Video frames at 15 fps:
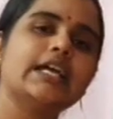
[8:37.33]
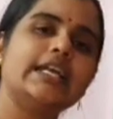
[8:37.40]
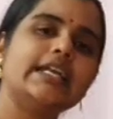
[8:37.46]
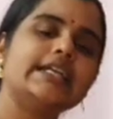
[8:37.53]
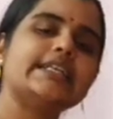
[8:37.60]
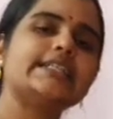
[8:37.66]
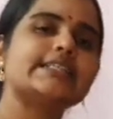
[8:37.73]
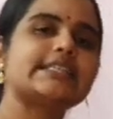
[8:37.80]

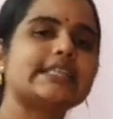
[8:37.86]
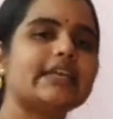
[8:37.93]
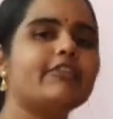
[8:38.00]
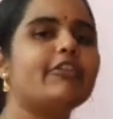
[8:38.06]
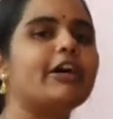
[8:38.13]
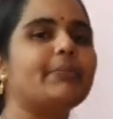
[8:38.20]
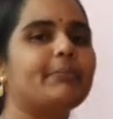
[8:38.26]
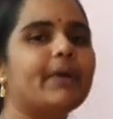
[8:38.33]
Let us
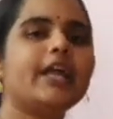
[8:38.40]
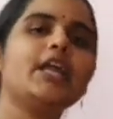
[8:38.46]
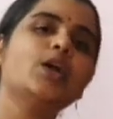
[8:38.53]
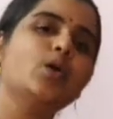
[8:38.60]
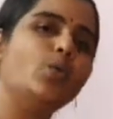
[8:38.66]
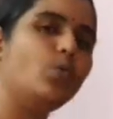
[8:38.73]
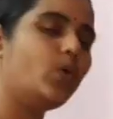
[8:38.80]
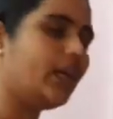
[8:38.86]
see one
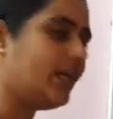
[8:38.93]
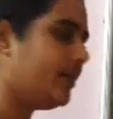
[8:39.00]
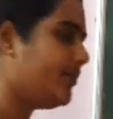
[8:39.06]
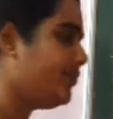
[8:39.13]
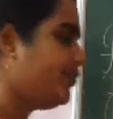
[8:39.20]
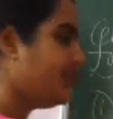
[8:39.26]
by one.